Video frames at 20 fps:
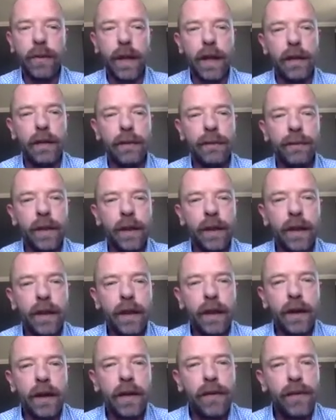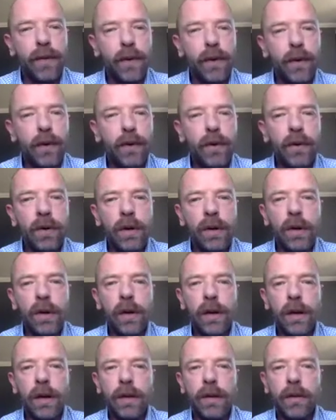And if you're
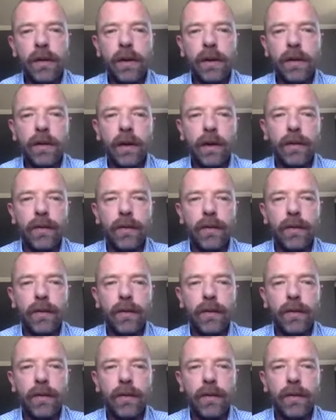a